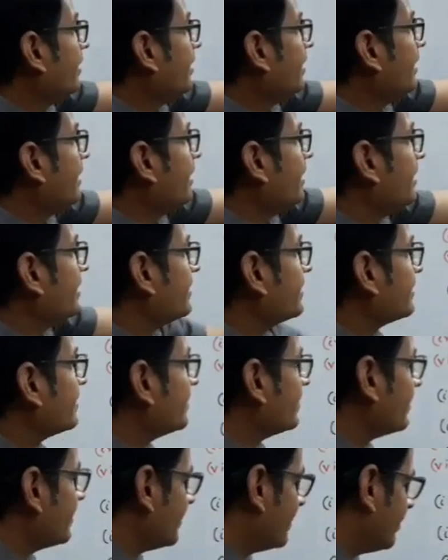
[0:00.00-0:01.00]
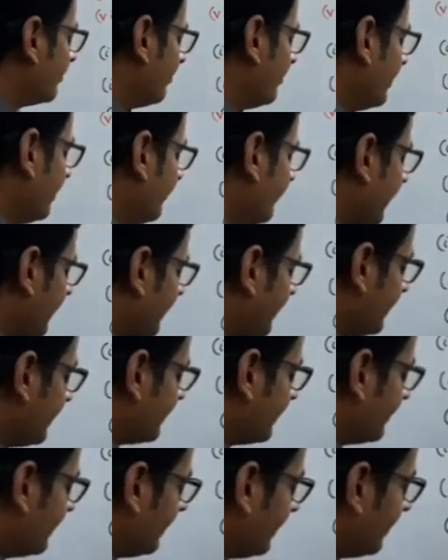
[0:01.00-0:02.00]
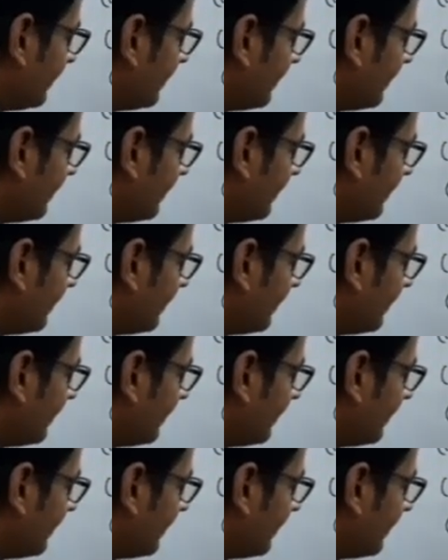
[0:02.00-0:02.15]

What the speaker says: A intersection B minus C.